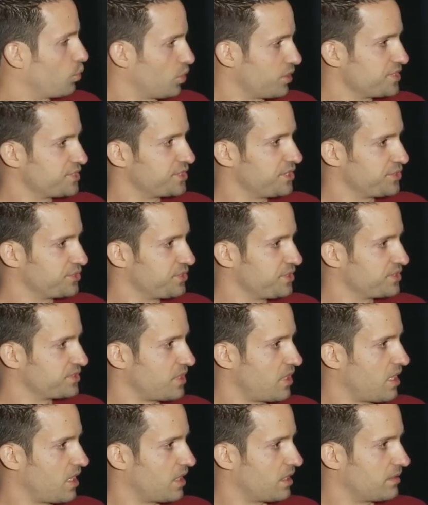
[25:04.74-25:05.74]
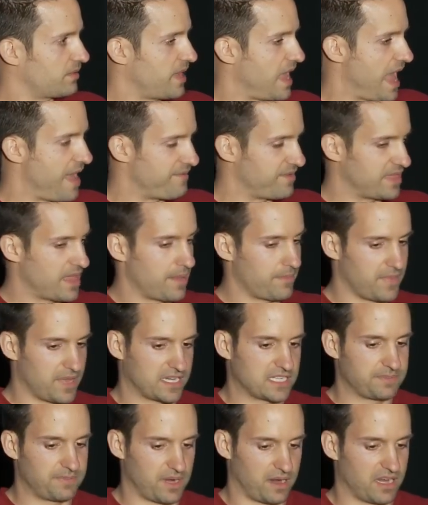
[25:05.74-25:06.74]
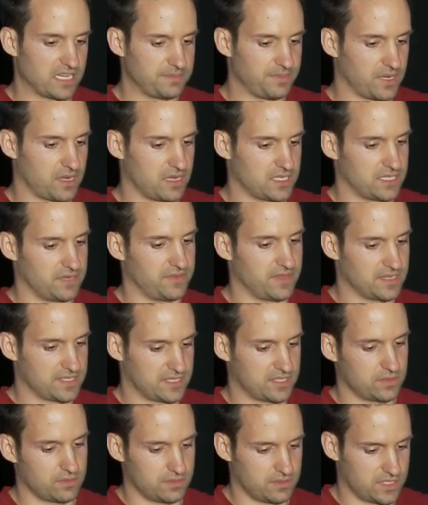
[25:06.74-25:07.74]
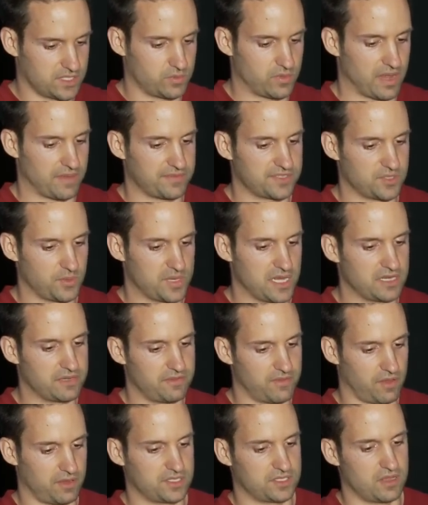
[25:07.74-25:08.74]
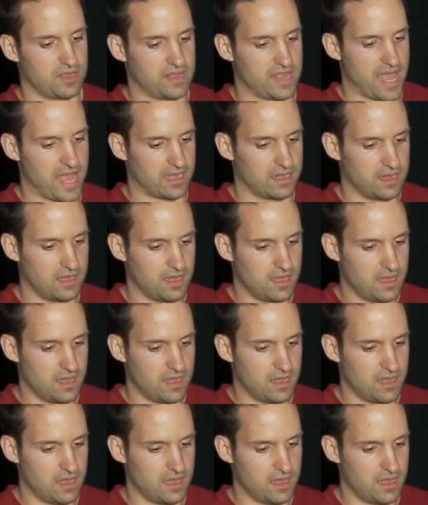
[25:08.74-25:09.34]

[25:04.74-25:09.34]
worst users are having that experience because of this SWIFT. So we need to focus on that.